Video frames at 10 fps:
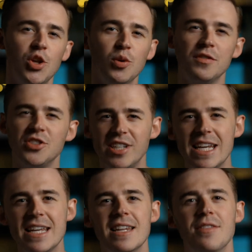you'll have
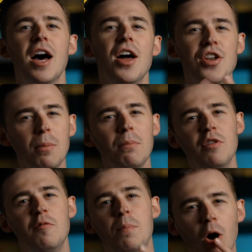seen that a
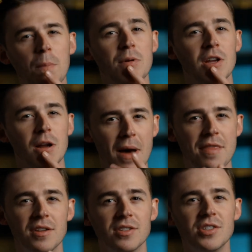number of popular
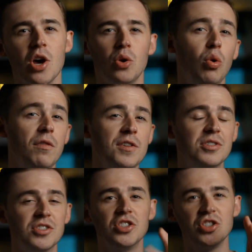methods call for you
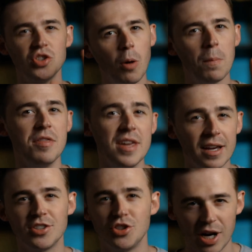to stop the
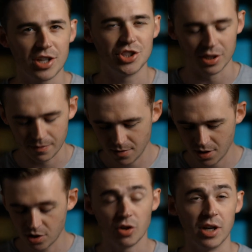extraction.
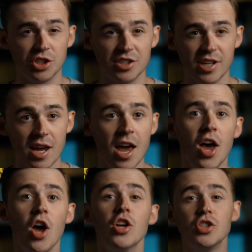Sorry, I should say
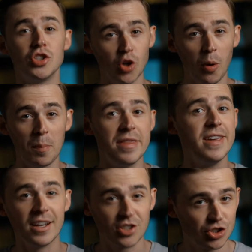stop
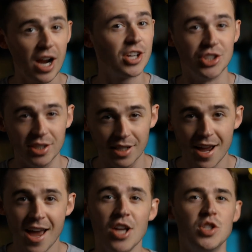the extraction
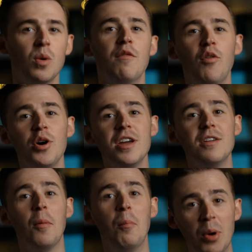to
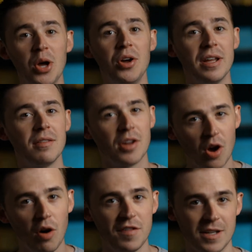avoid burning the
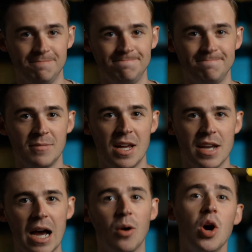coffee.
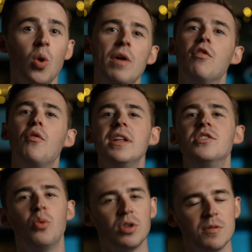Now, we've already
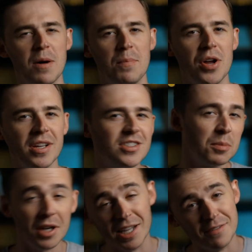talked about burning,
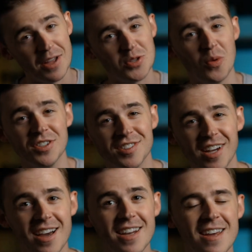so I'm going to leave that to one
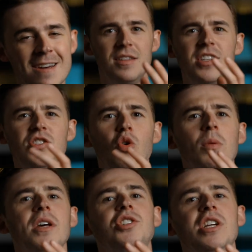side. This is
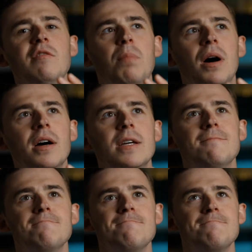normally achieved by